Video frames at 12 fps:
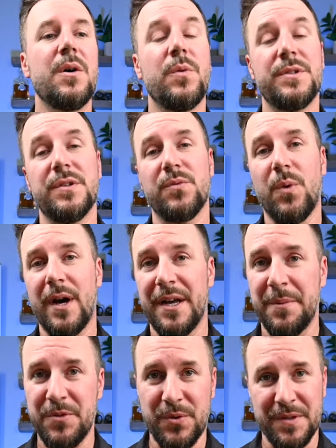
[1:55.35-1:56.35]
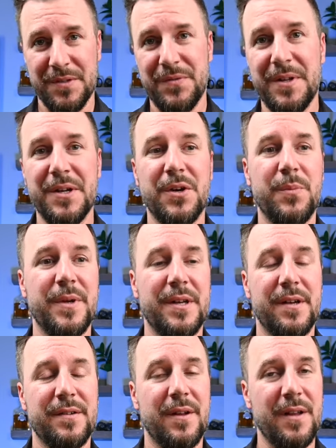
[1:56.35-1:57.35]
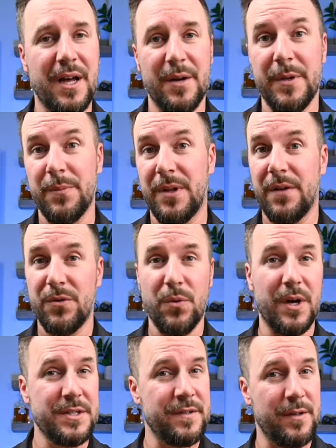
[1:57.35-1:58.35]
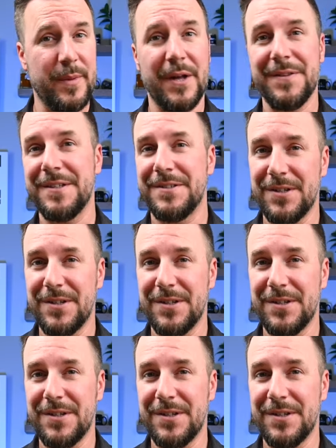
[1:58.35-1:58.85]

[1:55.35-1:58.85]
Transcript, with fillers: which is why I'm doing this video, because a lot of people have questions about these